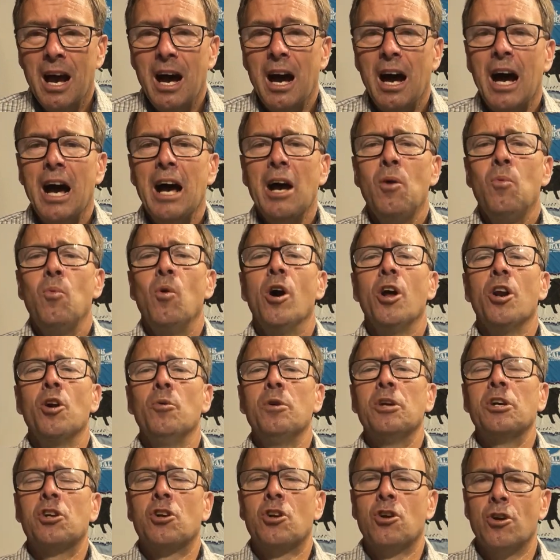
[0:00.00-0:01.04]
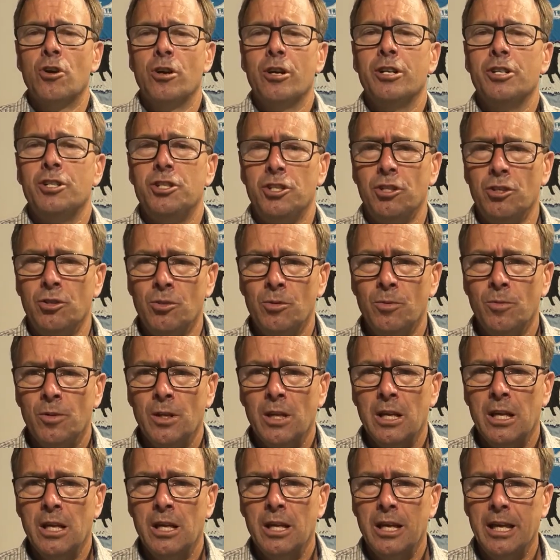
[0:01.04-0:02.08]
I want to encourage you
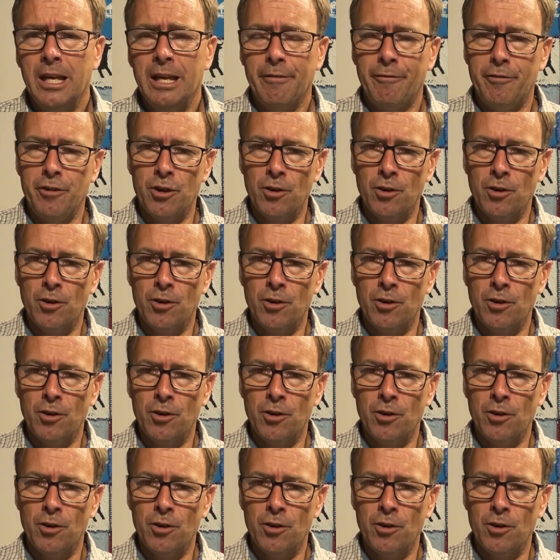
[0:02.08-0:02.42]
if